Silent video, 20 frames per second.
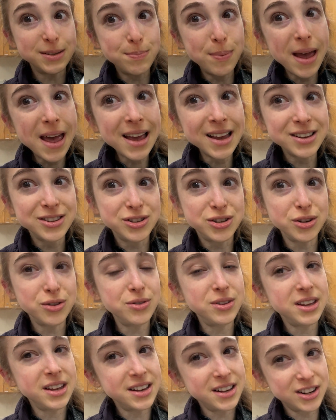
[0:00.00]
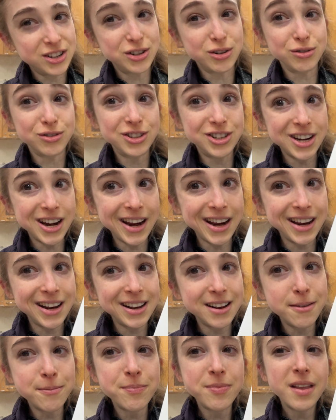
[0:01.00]
back to the initial
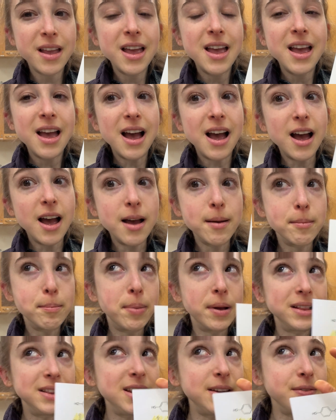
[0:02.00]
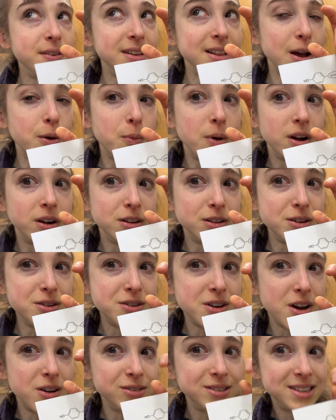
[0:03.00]
chain, um, but leaving that one
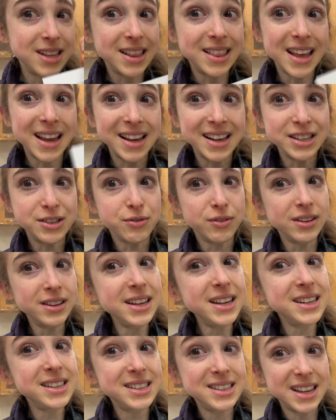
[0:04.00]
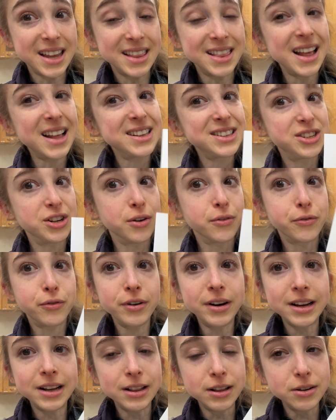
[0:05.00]
glucose that then gets released, and that's your
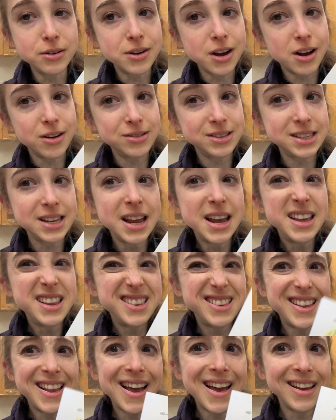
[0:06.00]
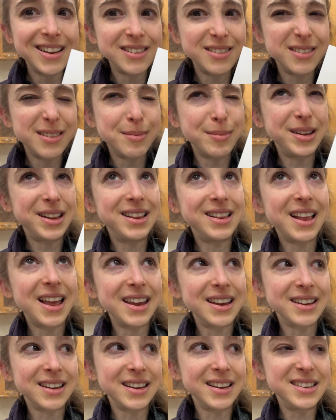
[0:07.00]
free glucose. Not, I mean,
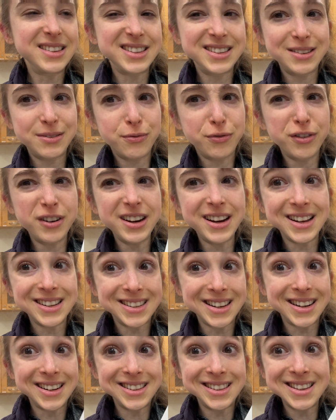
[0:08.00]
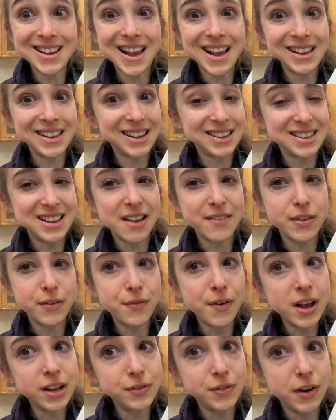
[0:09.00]
like it's free as in it's not doesn't have the
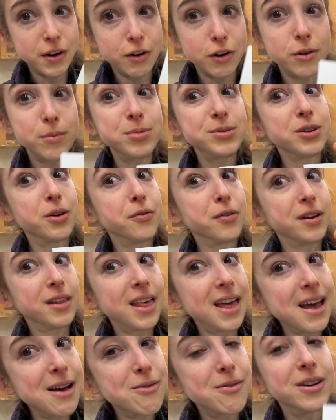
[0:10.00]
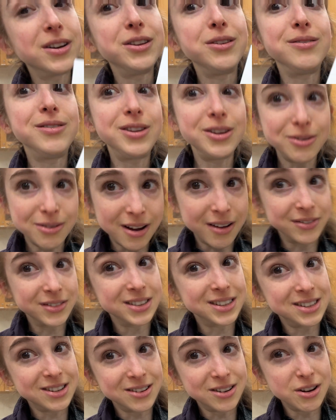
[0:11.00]
phosphate group. So for that one, you do have
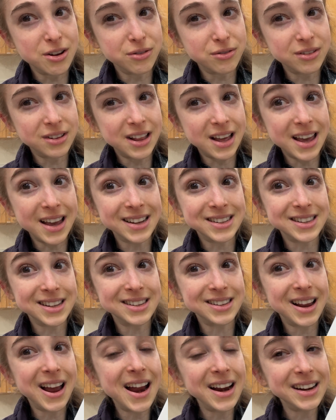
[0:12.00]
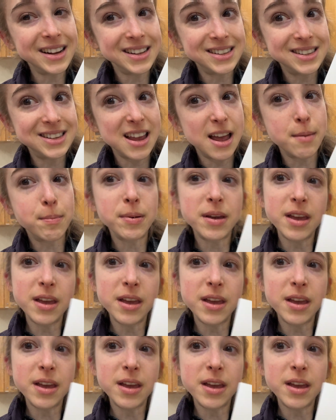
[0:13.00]
to still go through that hexase kinase step